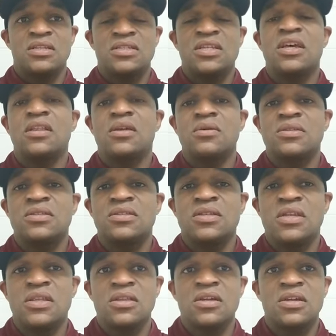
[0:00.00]
and tell it
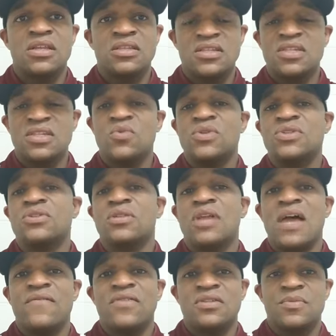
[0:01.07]
and look and see what your
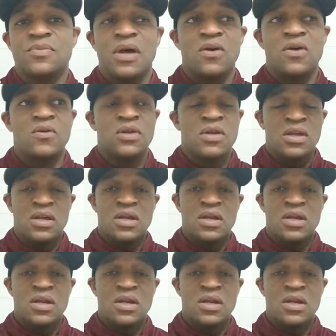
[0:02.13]
life is about.